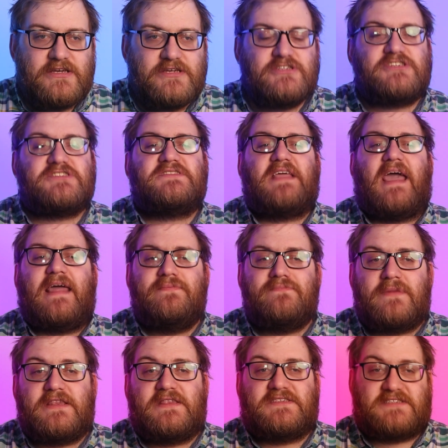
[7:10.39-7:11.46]
Just 10
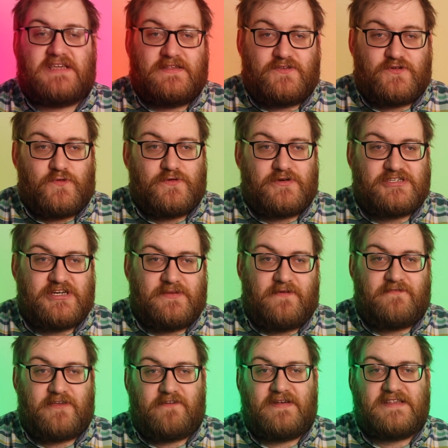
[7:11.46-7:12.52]
months into ownership of
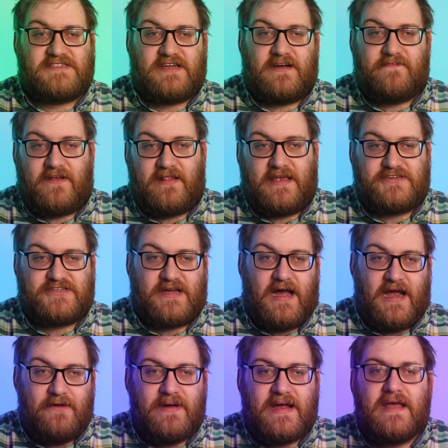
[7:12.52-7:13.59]
the GridServe electric
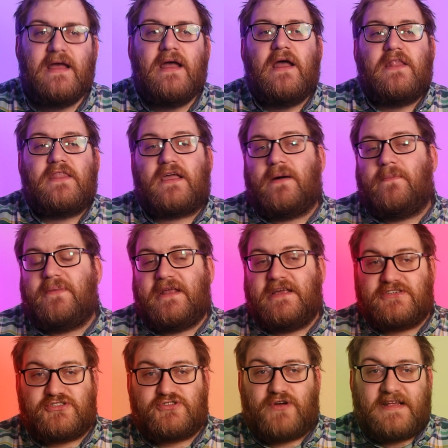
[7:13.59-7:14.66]
highway, the company has
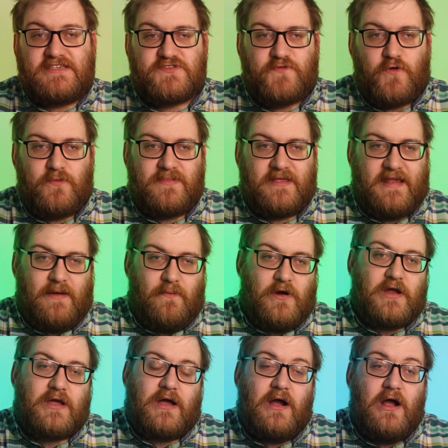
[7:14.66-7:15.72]
transformed the
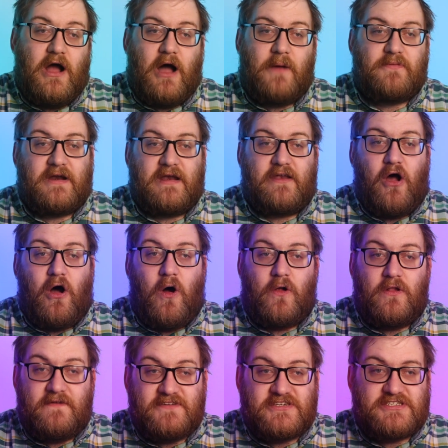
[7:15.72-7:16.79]
network, upgraded
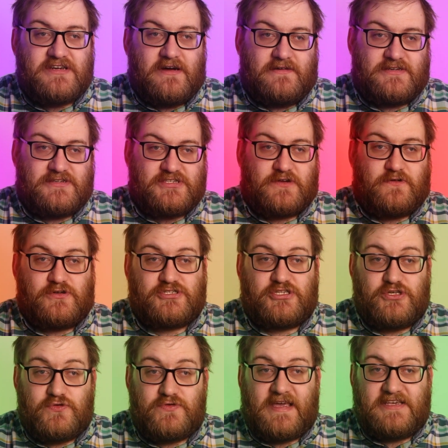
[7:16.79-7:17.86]
all of its chargers across the
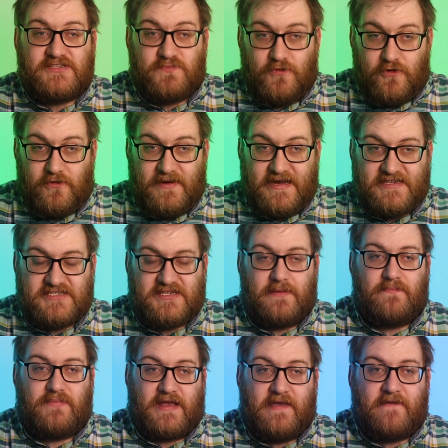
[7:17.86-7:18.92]
UK's motorways,
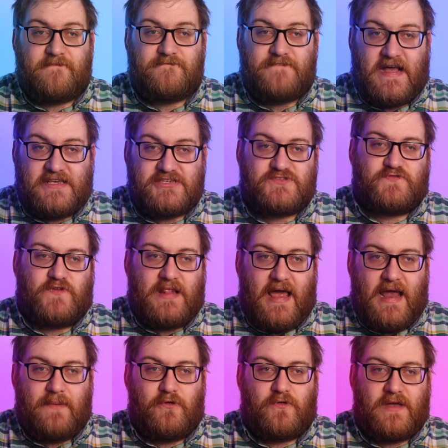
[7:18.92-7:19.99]
bringing fast,
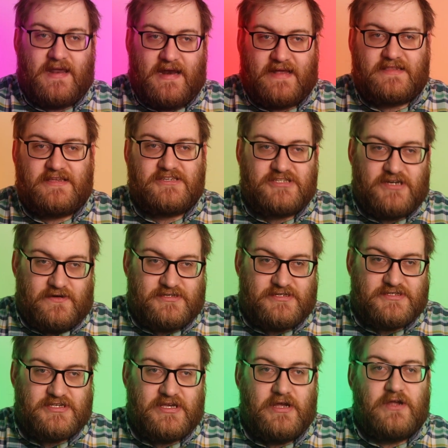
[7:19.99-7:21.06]
reliable, connected
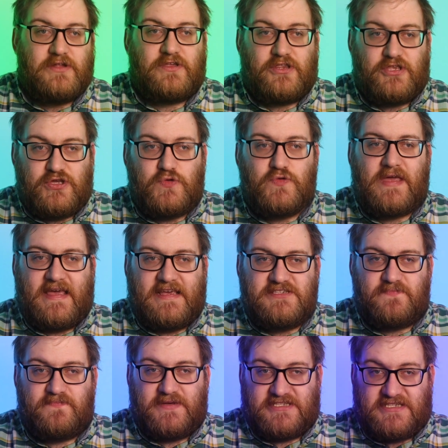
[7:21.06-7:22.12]
chargers to the UK's
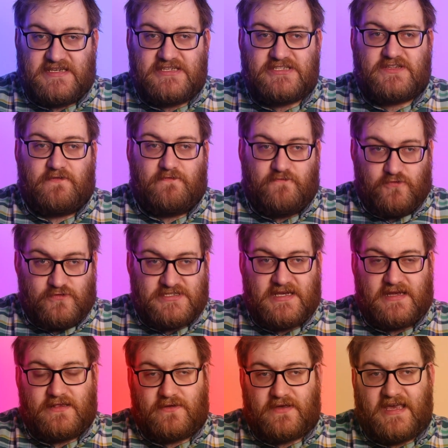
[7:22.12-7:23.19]
busiest
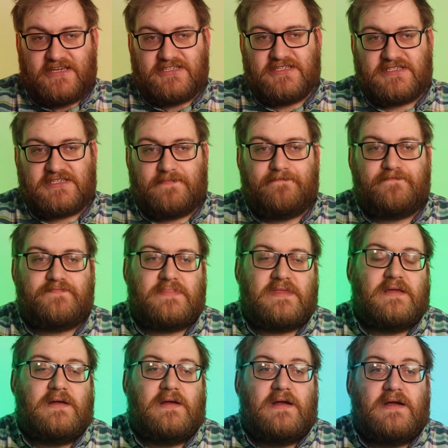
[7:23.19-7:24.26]
roadside locations.
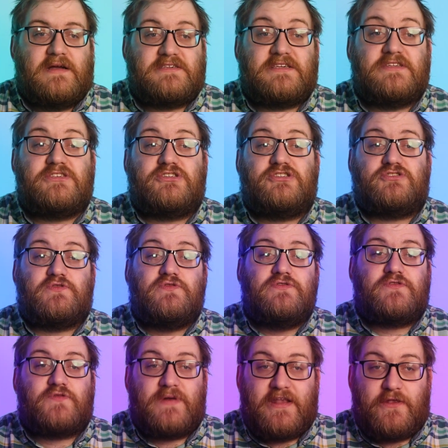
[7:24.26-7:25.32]
Since June
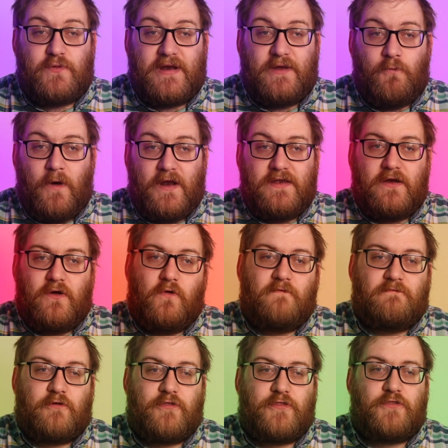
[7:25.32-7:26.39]
2021,
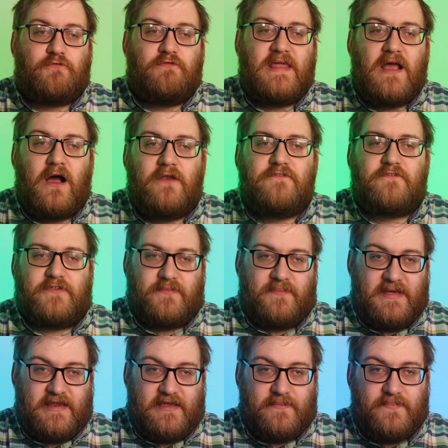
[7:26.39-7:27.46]
over 300
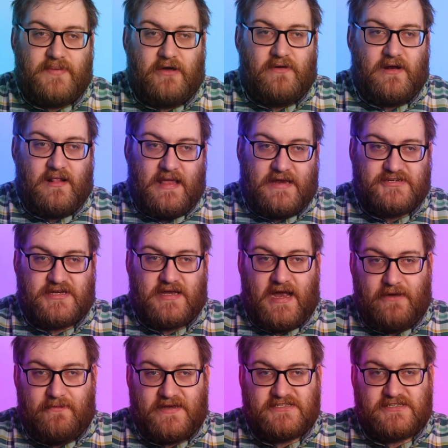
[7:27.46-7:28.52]
medium power electric
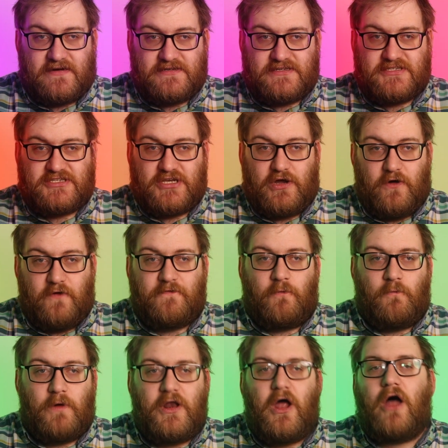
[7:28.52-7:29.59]
highway chargers at over
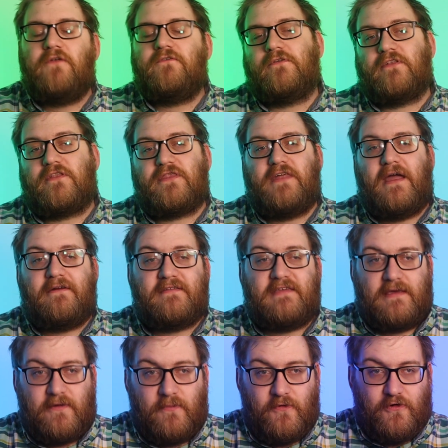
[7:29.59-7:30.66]

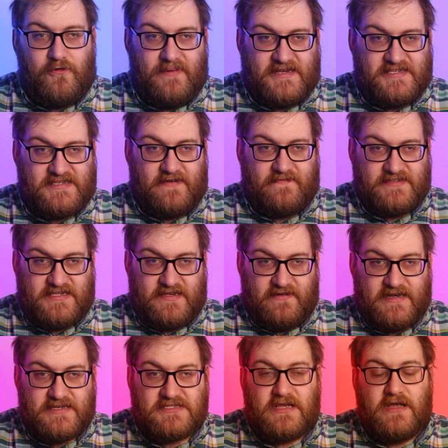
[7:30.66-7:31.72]
130 motorway service
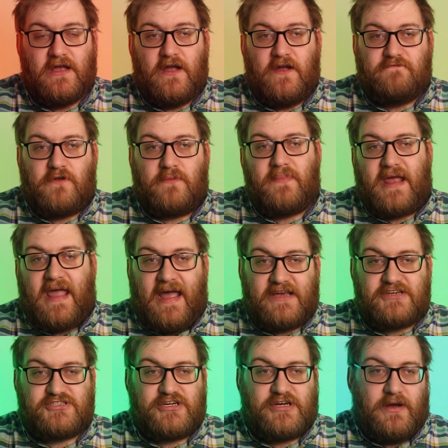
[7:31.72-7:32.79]
areas, run by
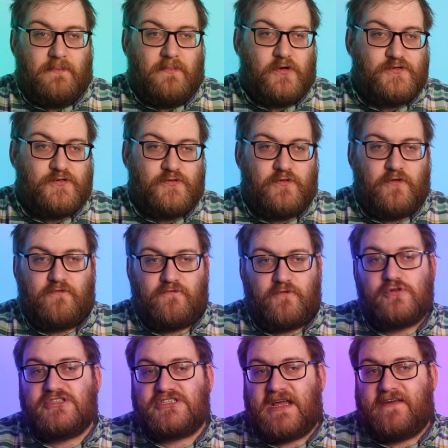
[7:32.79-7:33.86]
Extra, Moto,
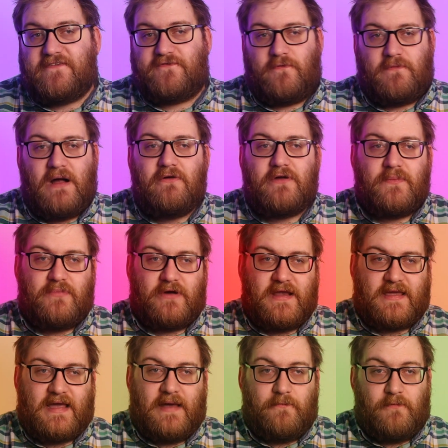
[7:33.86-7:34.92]
Roadchef, Welcome Break
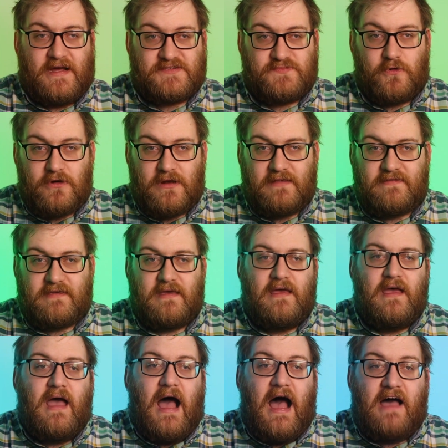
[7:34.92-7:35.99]
and Westmorland,
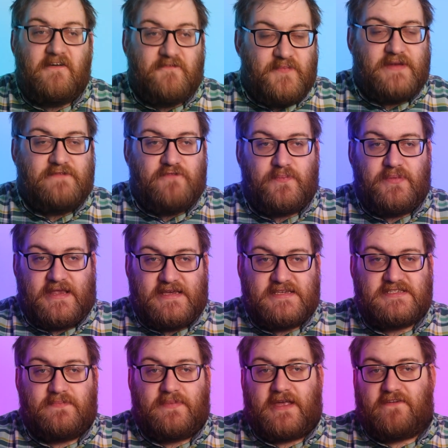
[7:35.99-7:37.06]
have been
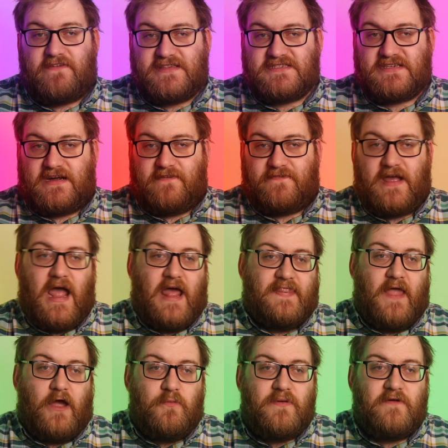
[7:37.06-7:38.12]
replaced by GridServe and
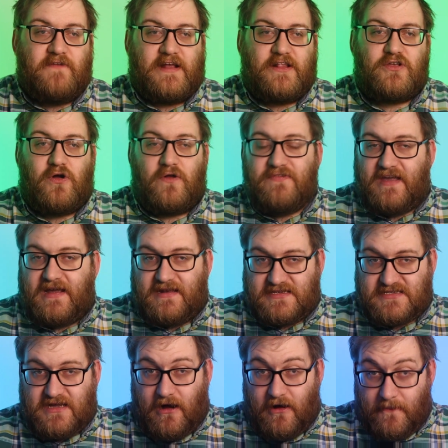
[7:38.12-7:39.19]
now provide
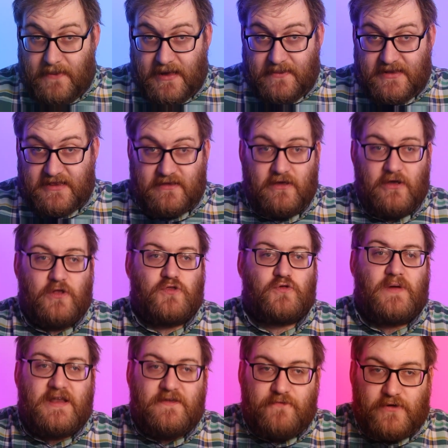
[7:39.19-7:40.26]
contactless car payment,
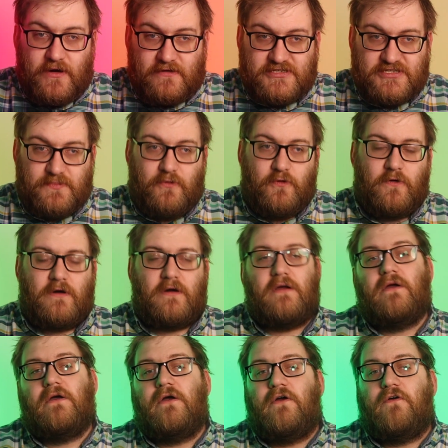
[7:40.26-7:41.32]
24 hour support,
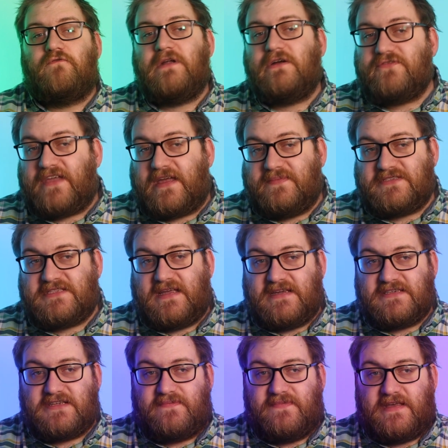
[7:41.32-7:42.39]
real time
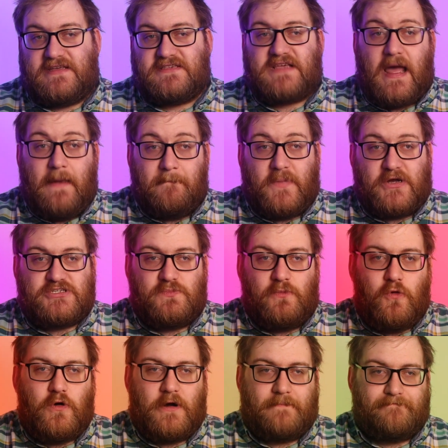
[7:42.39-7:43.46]
status updates, and much
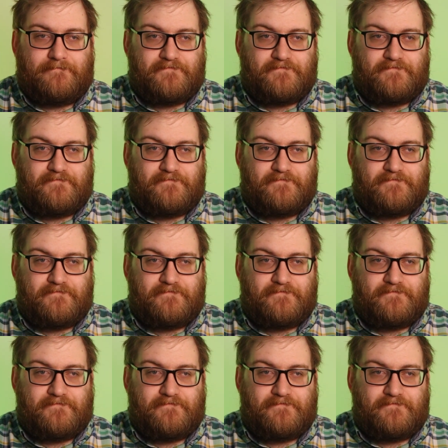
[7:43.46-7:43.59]
more.